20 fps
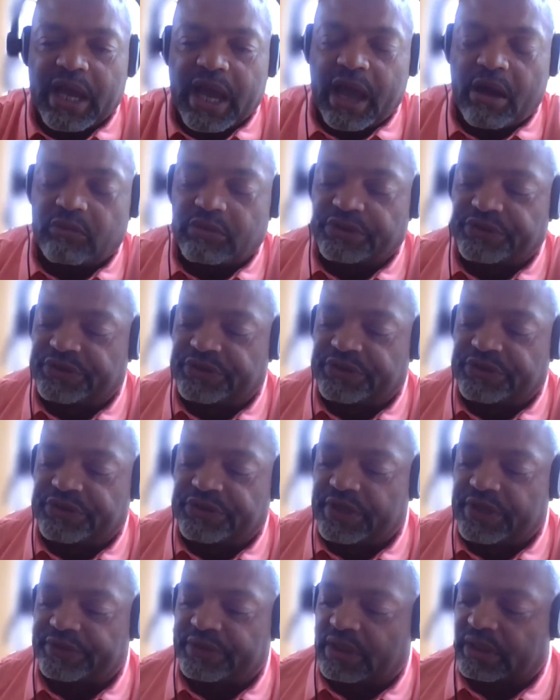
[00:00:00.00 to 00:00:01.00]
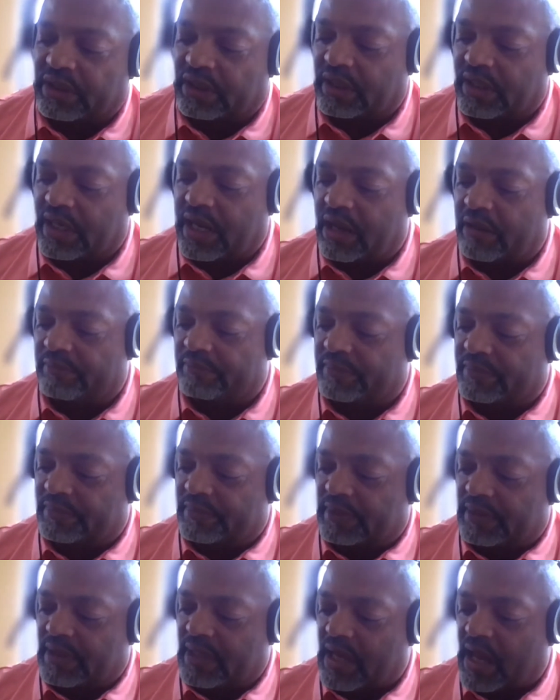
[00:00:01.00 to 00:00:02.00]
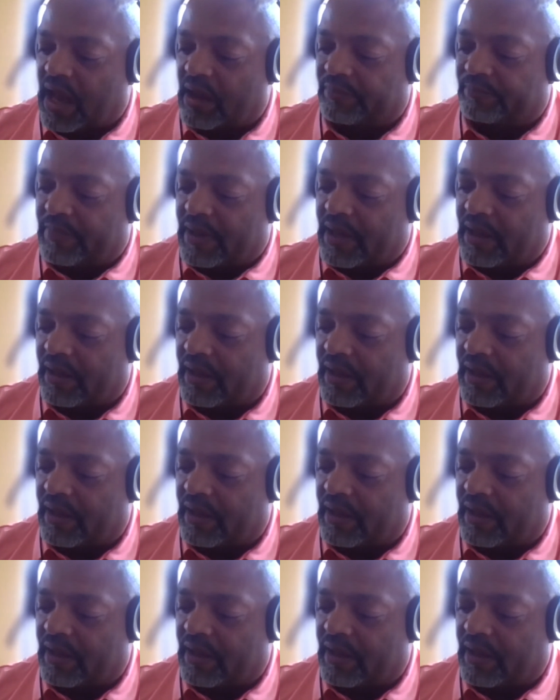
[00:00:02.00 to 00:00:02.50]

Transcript: I was just looking, and I'll, I,